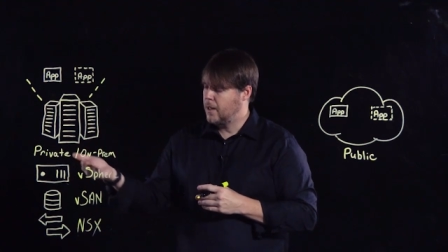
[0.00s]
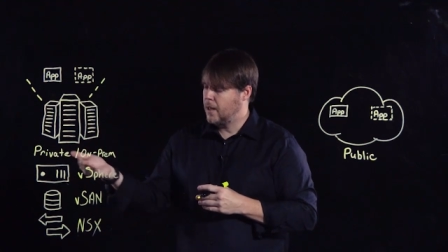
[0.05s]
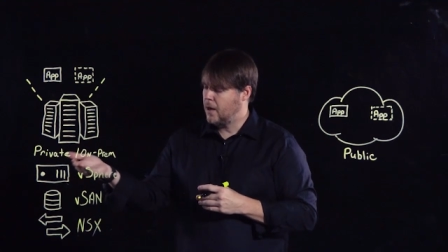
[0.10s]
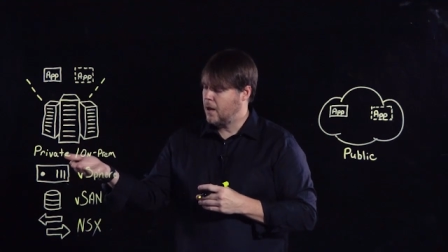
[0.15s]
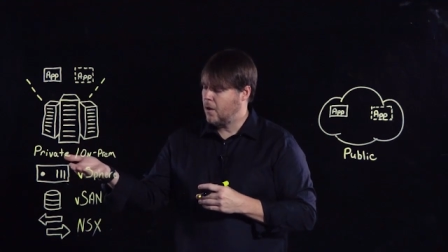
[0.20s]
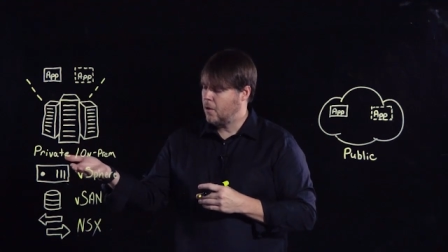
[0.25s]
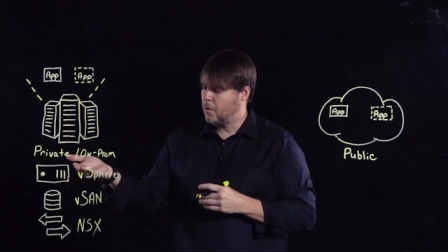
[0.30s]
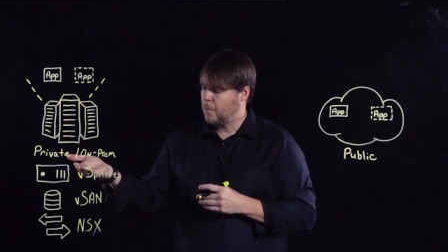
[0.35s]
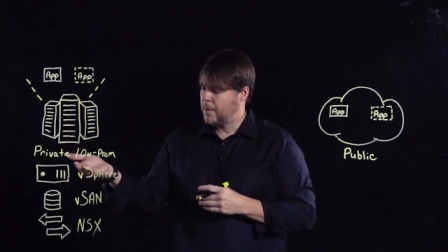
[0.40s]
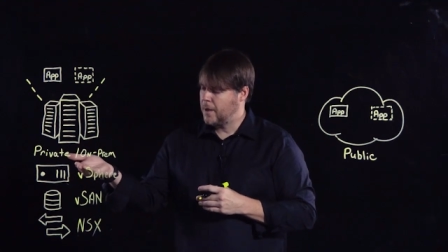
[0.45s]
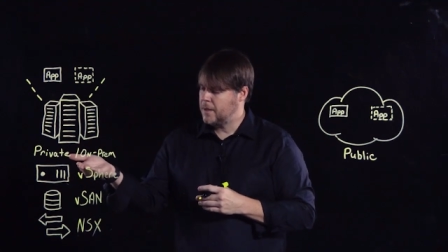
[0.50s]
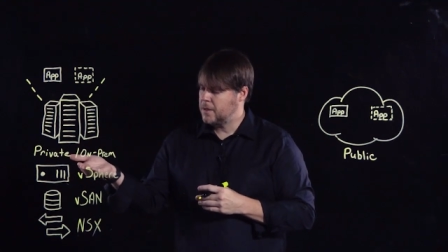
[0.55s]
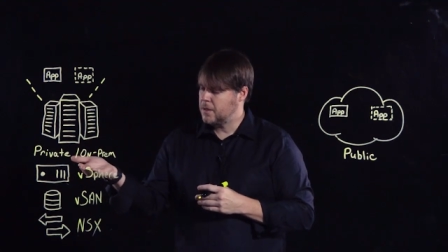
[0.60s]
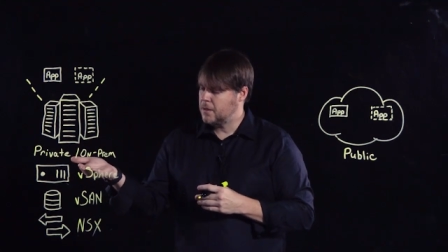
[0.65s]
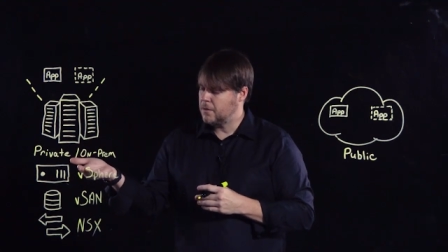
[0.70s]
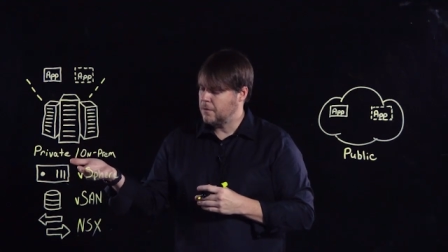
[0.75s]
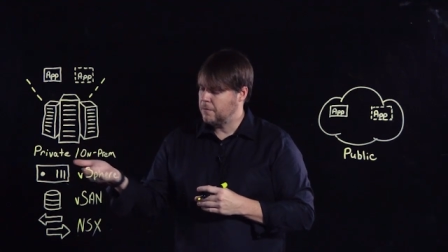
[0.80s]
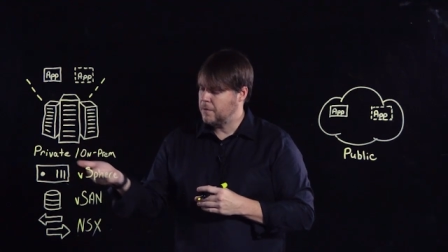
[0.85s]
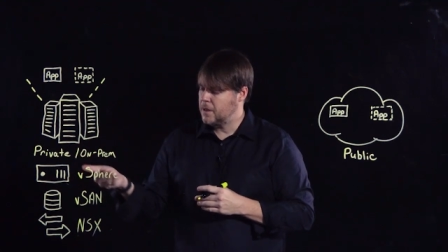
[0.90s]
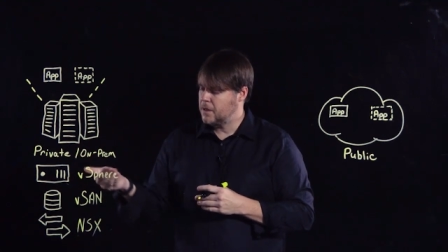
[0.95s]
get all the
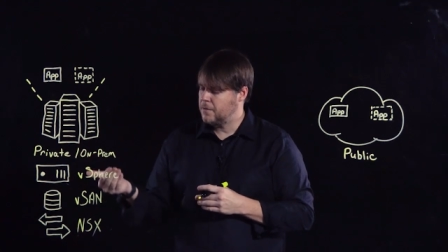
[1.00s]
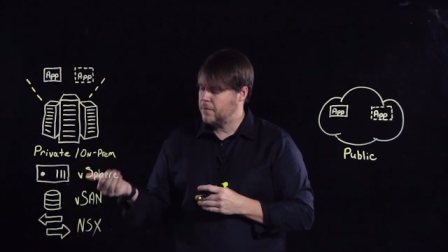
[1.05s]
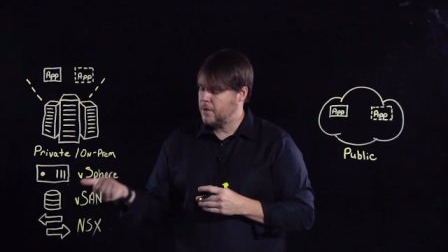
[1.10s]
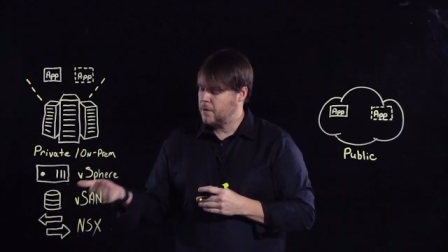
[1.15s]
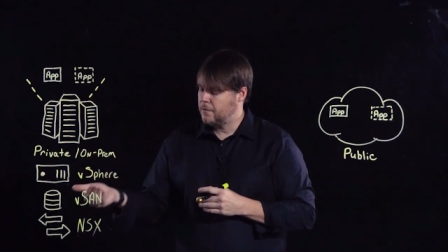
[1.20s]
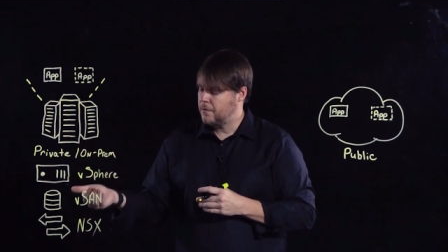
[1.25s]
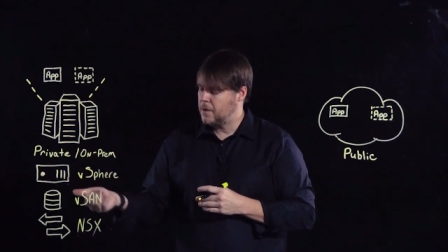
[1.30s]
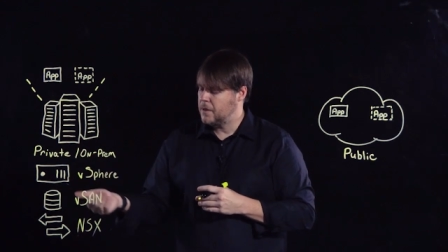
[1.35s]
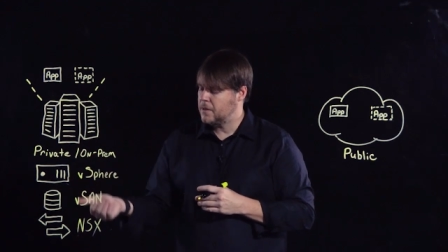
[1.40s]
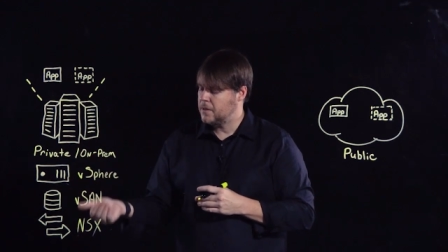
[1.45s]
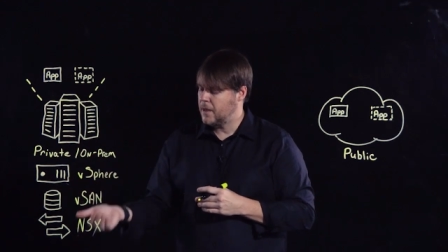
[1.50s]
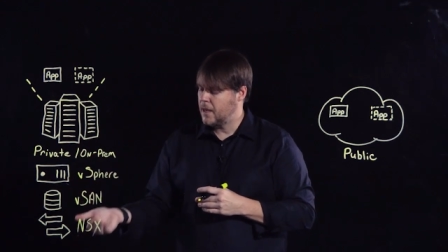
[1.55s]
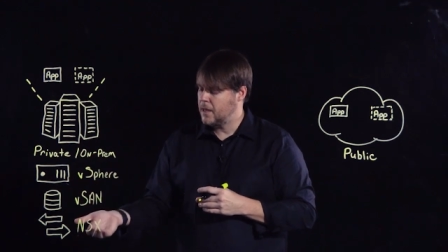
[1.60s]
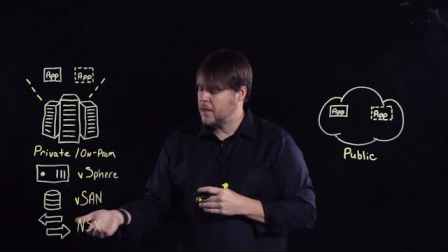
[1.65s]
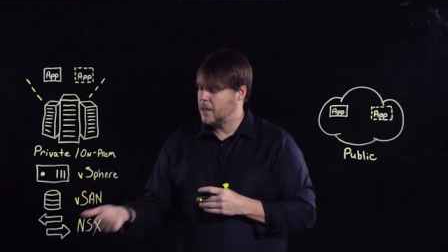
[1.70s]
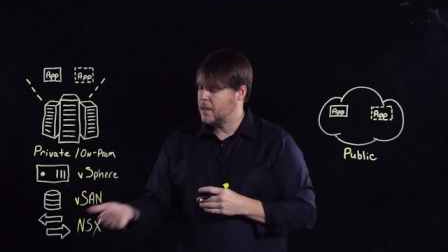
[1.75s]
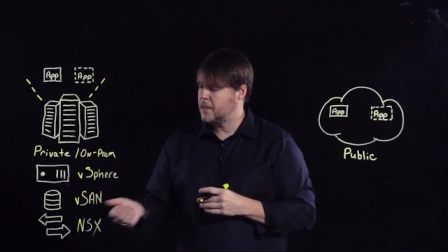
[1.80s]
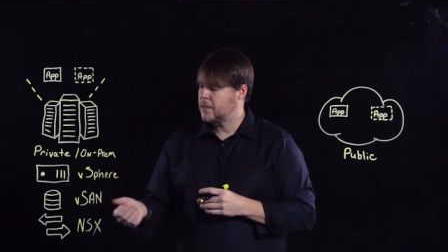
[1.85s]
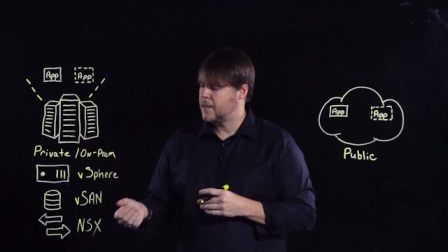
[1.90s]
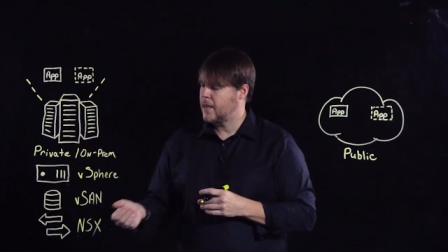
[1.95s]
pieces of vSphere,
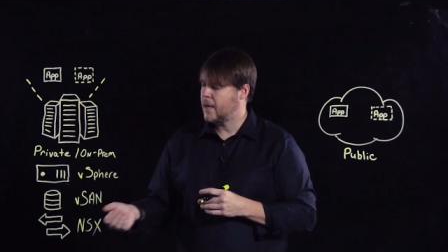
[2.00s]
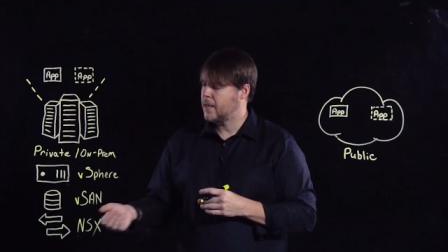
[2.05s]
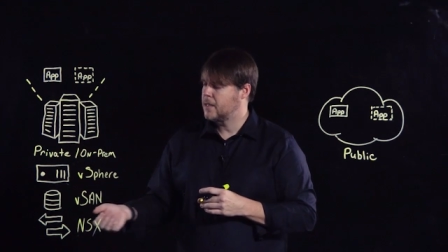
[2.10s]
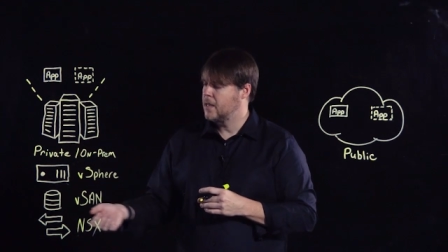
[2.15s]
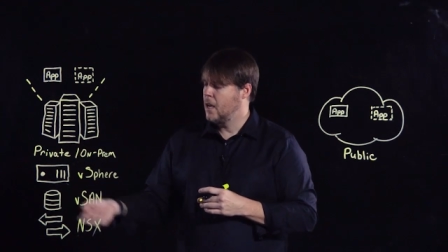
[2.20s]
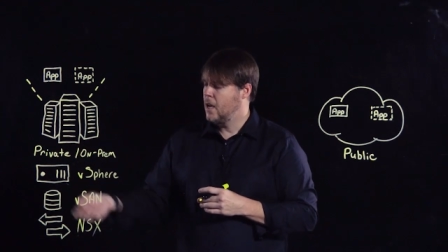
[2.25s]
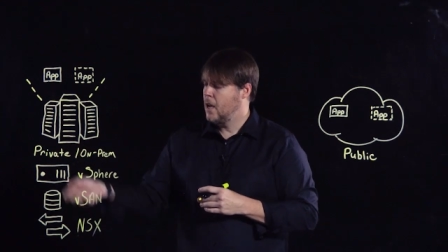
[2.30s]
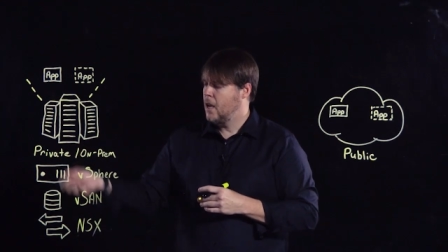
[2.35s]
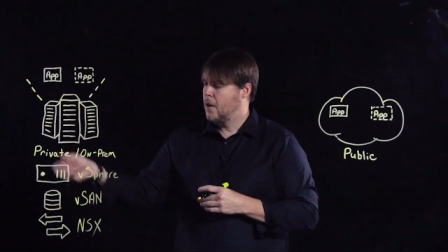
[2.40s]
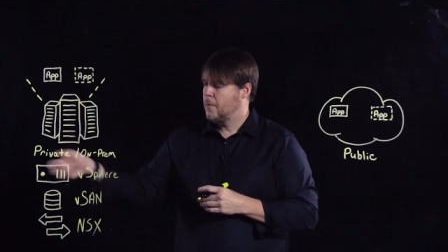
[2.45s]
vSAN, NSX,